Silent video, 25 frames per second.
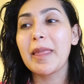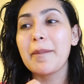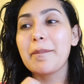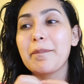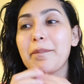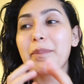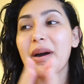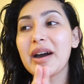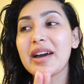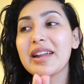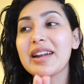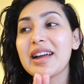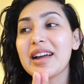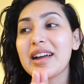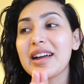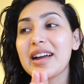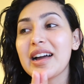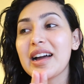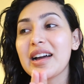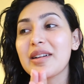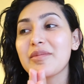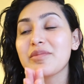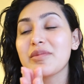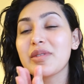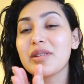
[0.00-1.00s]
But
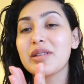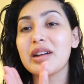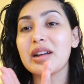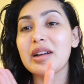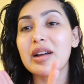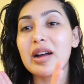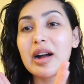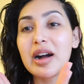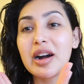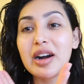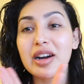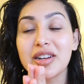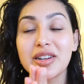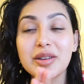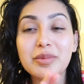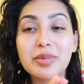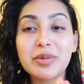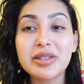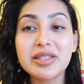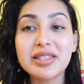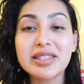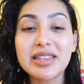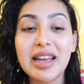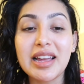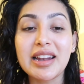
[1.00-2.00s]
I'm
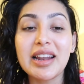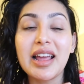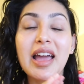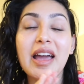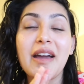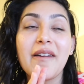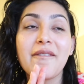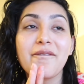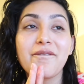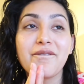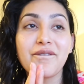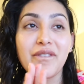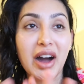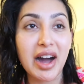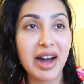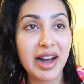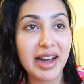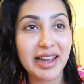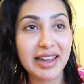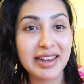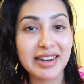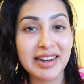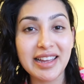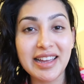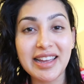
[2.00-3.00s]
100%
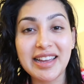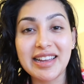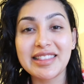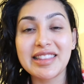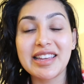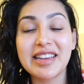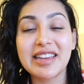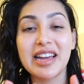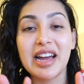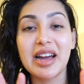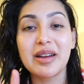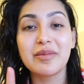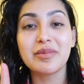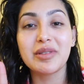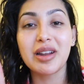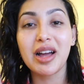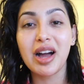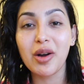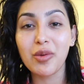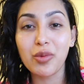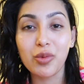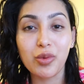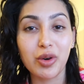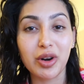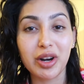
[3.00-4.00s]
fine. Like, I'm
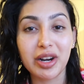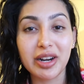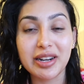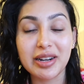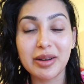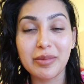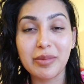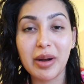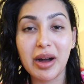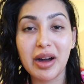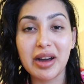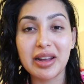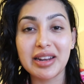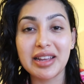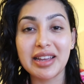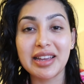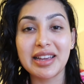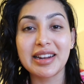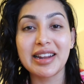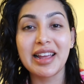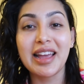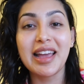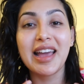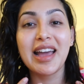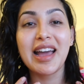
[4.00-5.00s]
not worried about
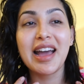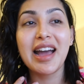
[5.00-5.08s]
it.